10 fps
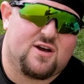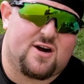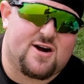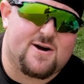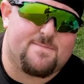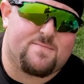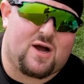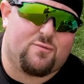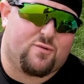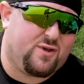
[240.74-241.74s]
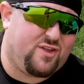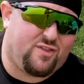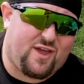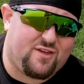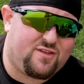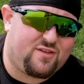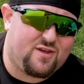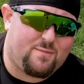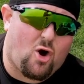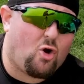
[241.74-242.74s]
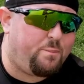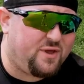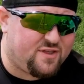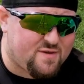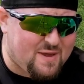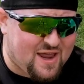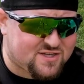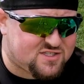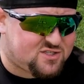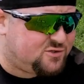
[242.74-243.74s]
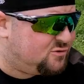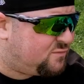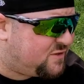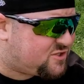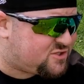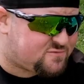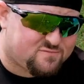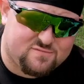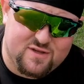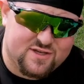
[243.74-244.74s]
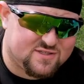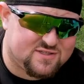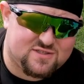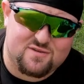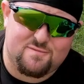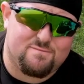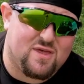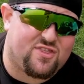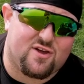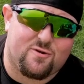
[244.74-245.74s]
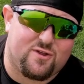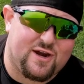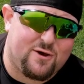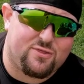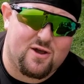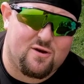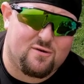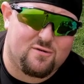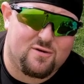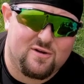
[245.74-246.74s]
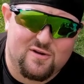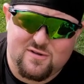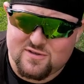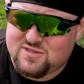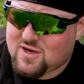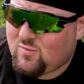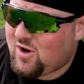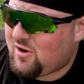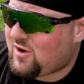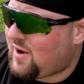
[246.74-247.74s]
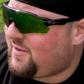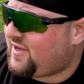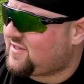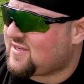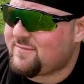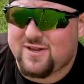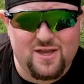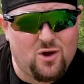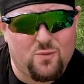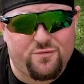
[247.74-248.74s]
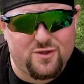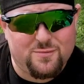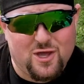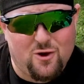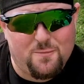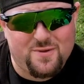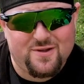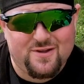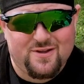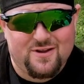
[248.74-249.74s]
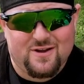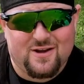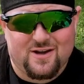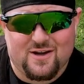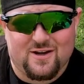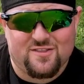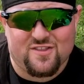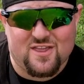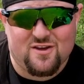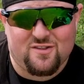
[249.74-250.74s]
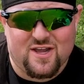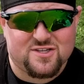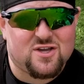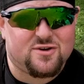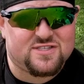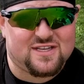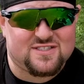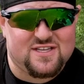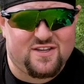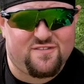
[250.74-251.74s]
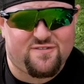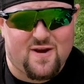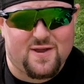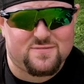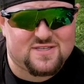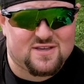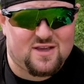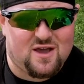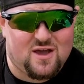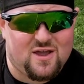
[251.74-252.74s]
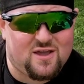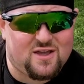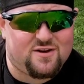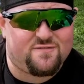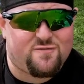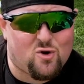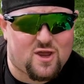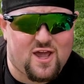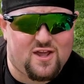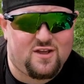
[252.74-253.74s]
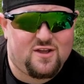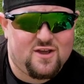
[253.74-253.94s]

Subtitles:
I would really like, I'm hoping in the Max 2, which is mythical and out there somewhere coming someday, hopefully we hope, that they'll let us go to 60 frames in 4K,